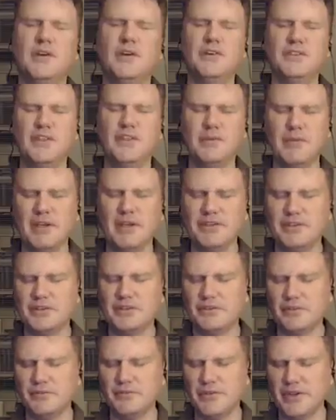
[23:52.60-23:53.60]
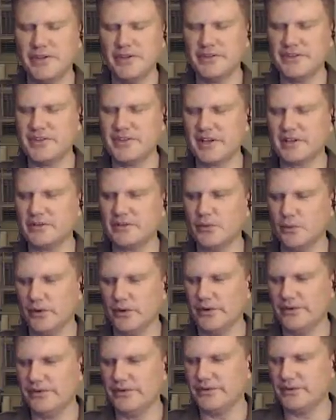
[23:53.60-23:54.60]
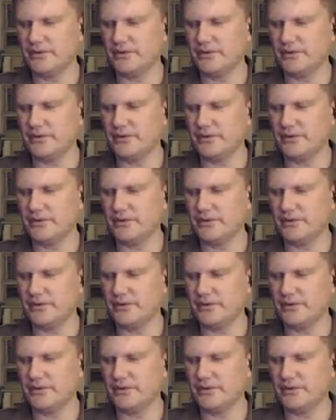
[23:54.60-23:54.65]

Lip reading: is a message from the insectoids.